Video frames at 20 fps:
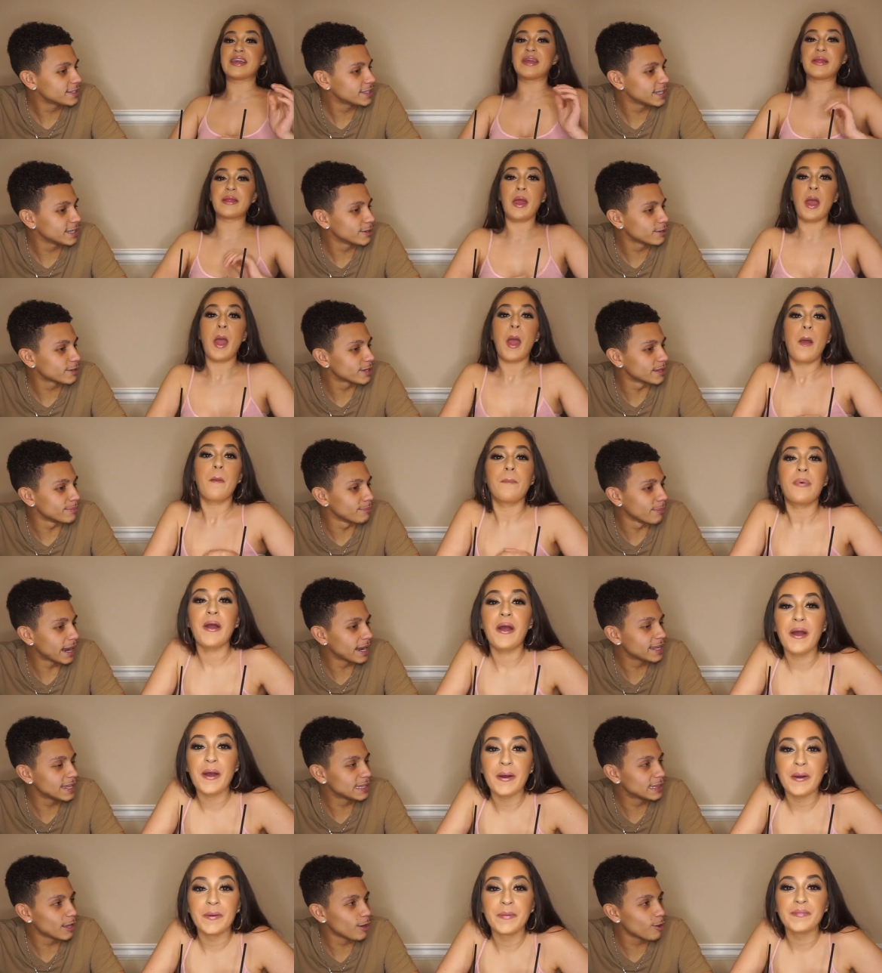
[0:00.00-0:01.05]
Speaker 1: shit looking bro, mighty
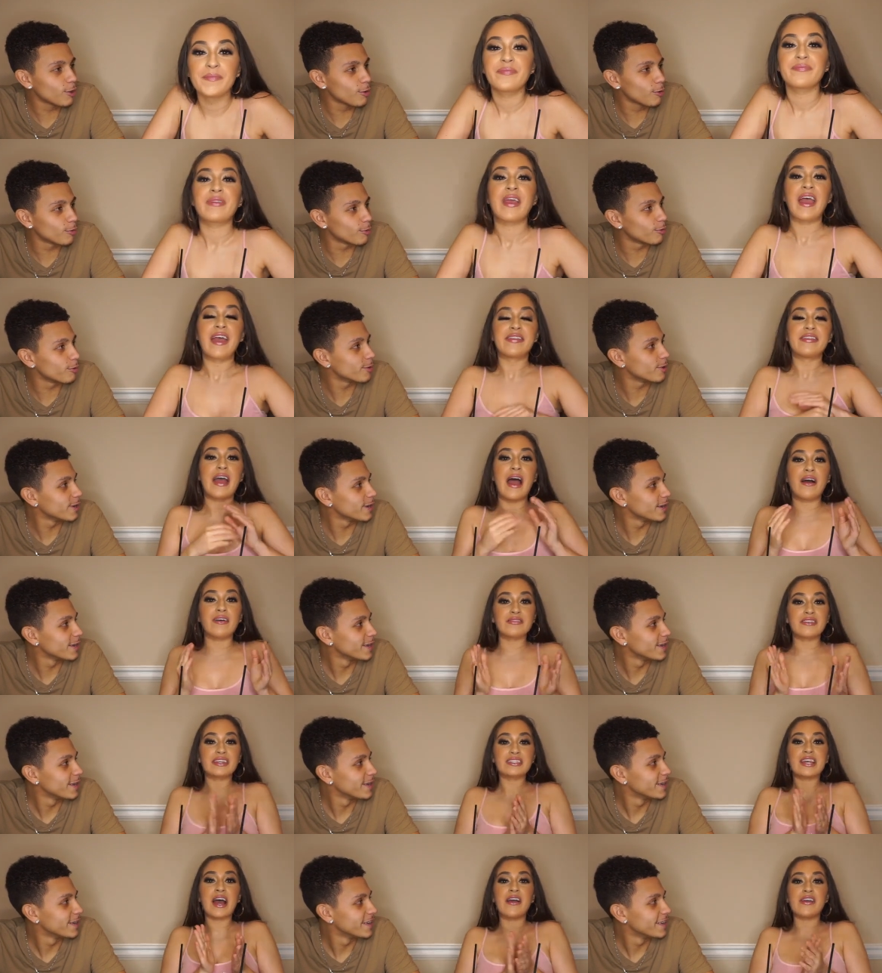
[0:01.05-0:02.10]
low. Now, this how
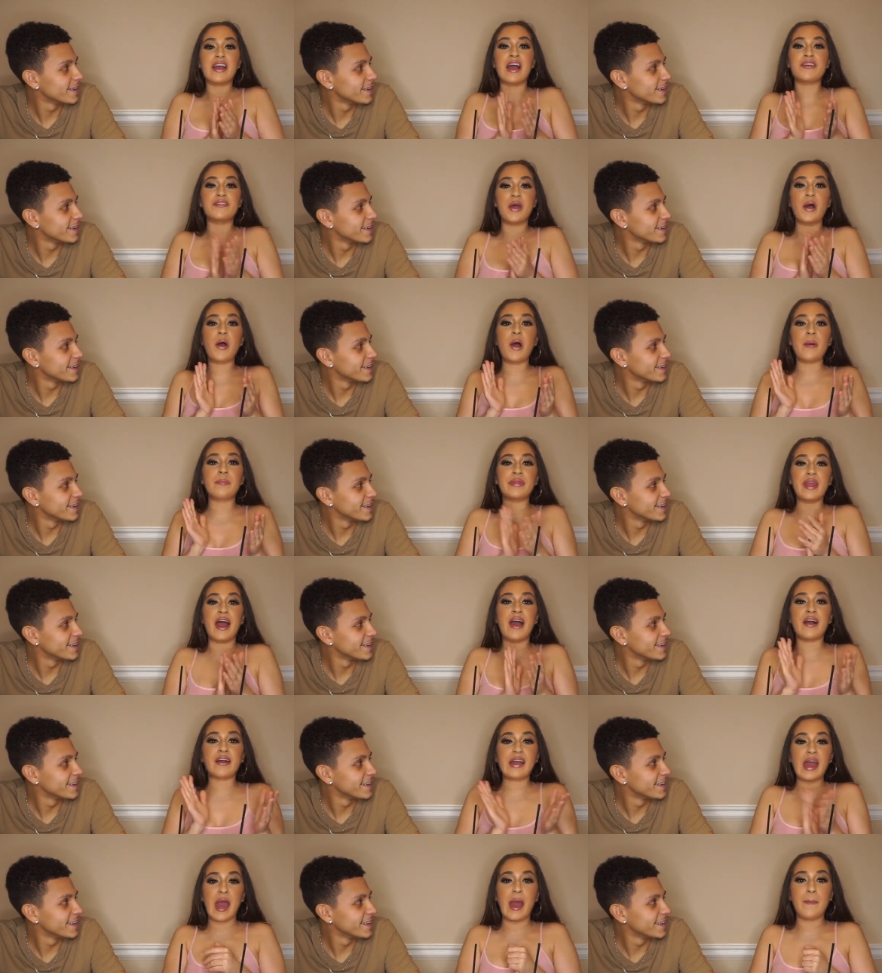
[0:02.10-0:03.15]
y'all know I'm not
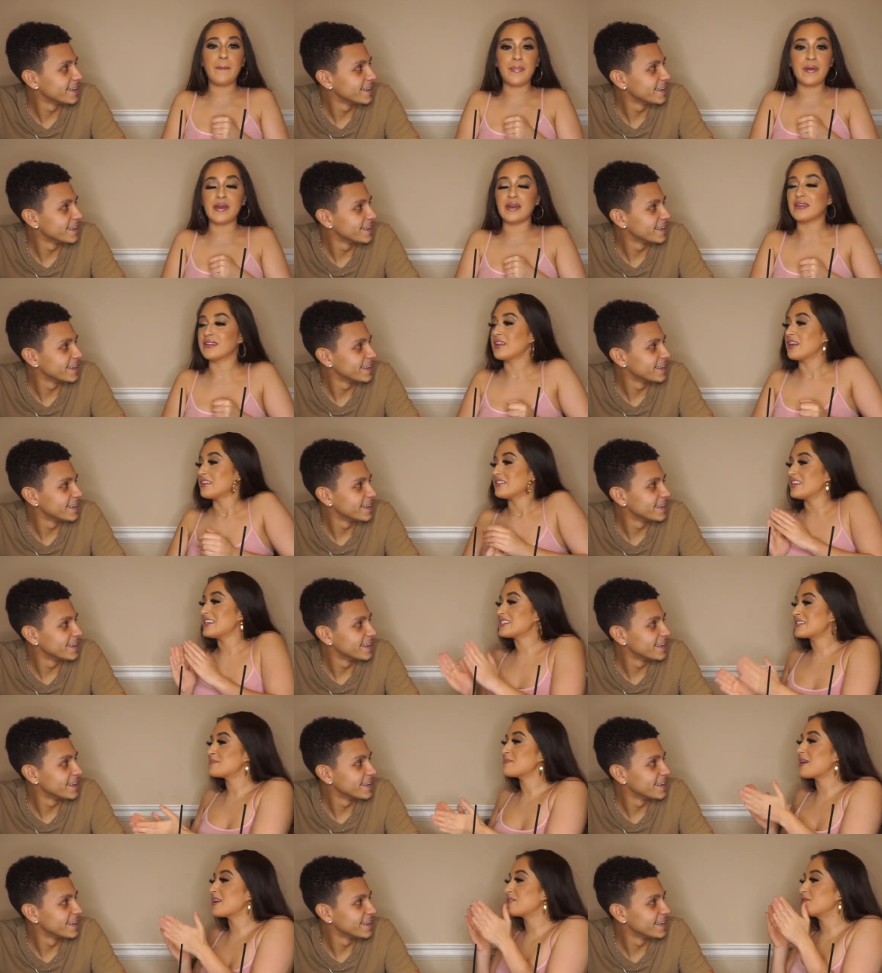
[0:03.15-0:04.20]
capping. This
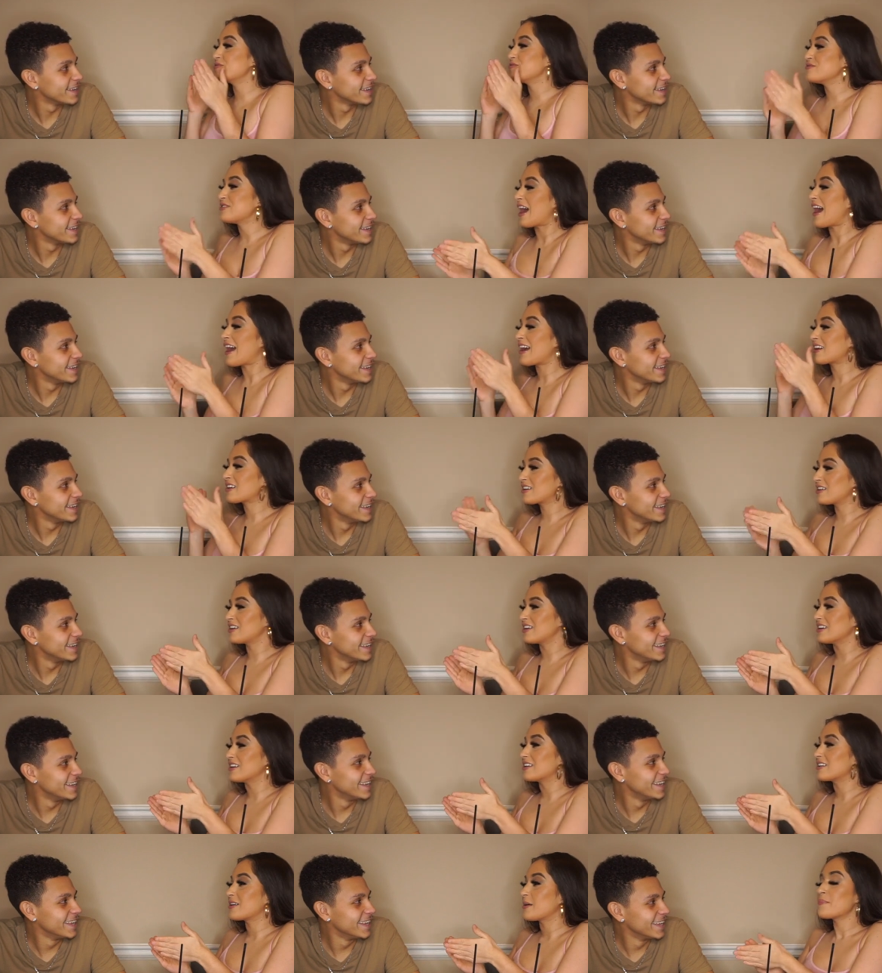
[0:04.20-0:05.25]
man do not
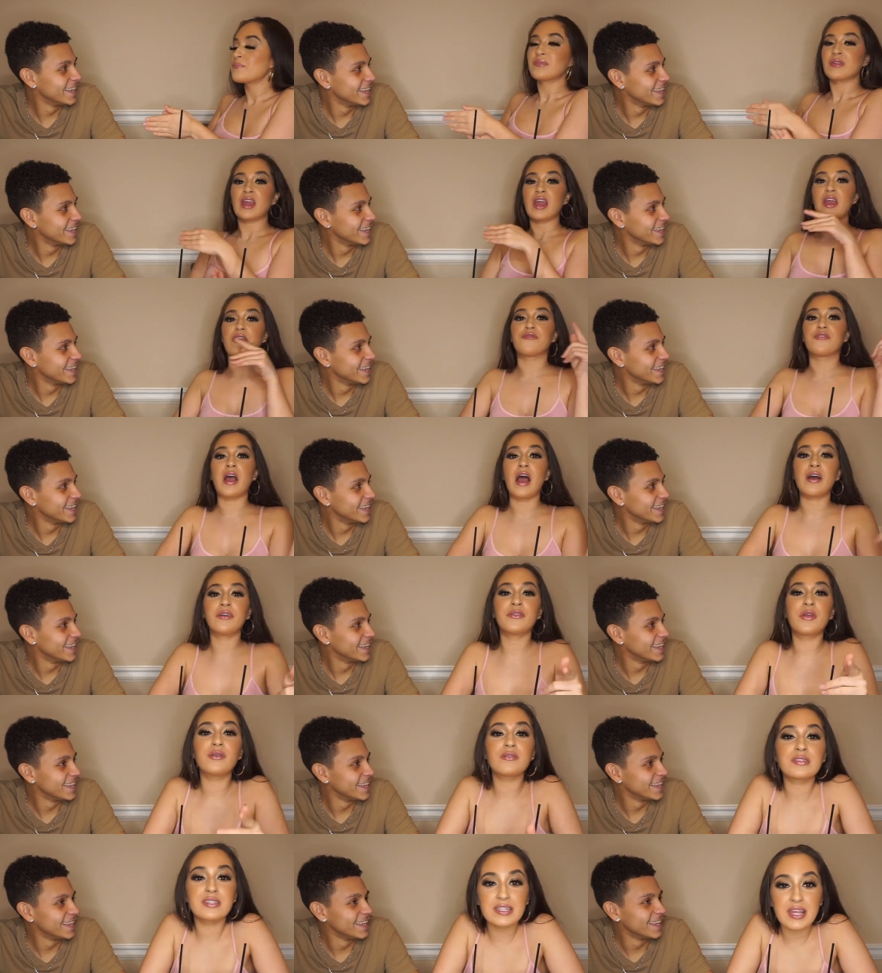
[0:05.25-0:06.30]
cook. If y'all know
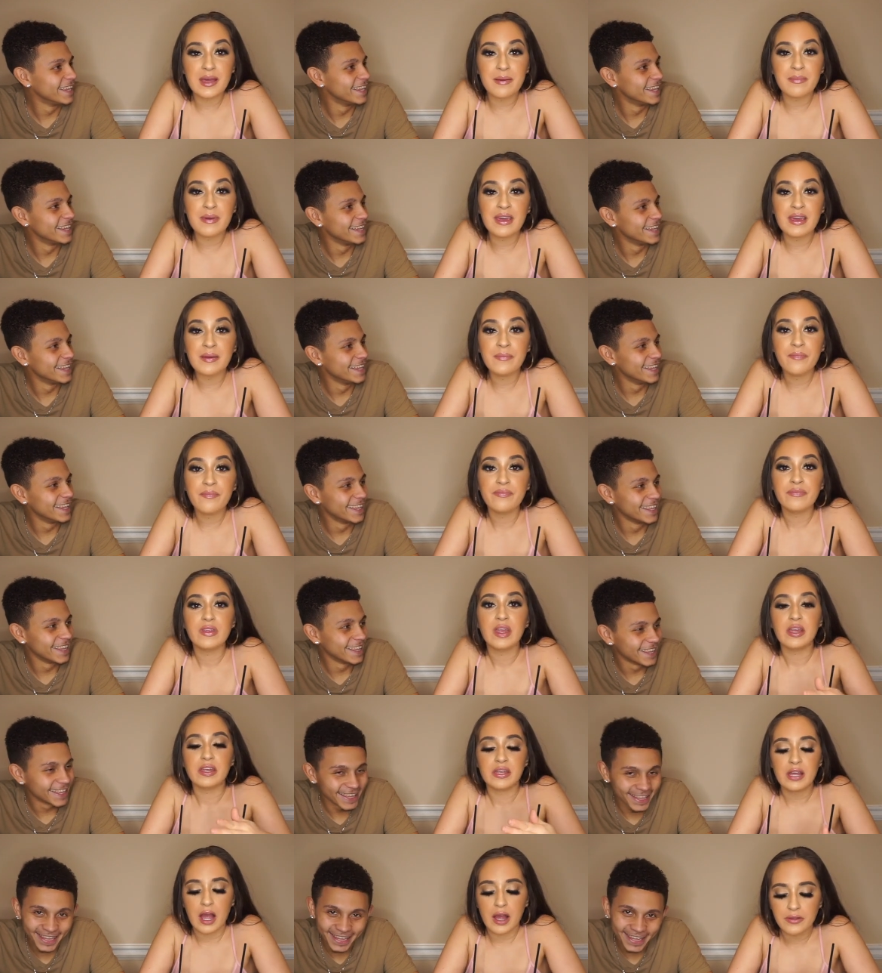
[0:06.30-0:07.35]
Simi,
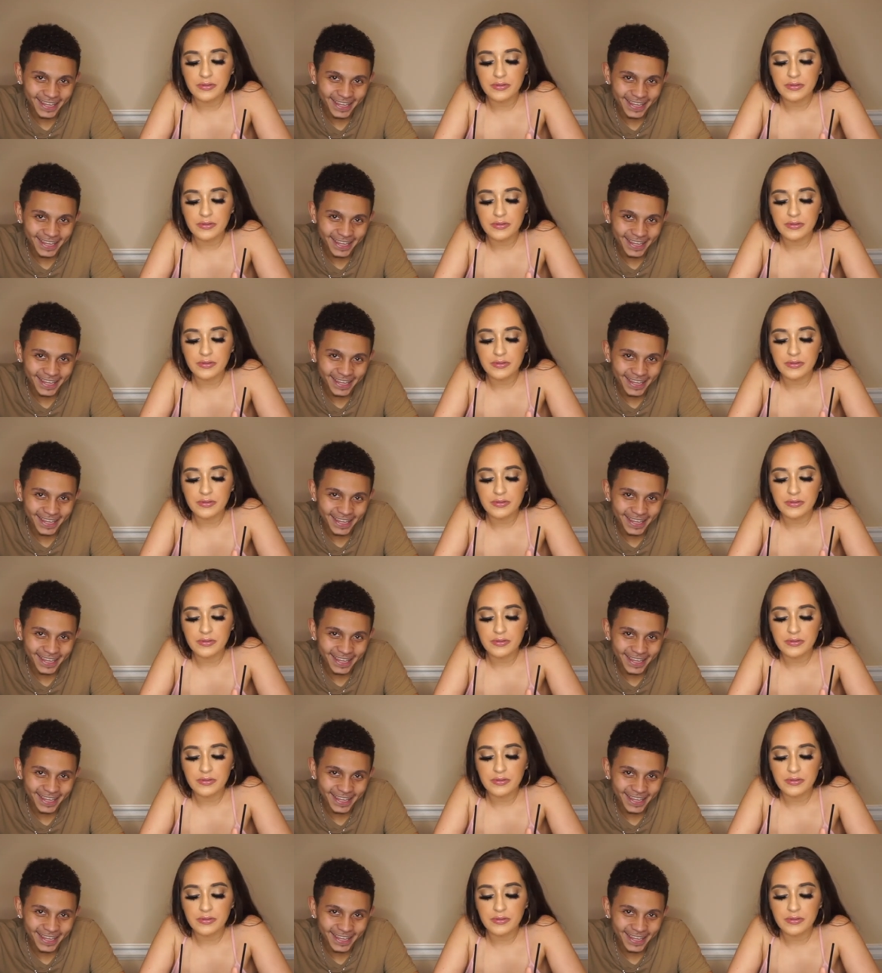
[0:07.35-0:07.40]
y'all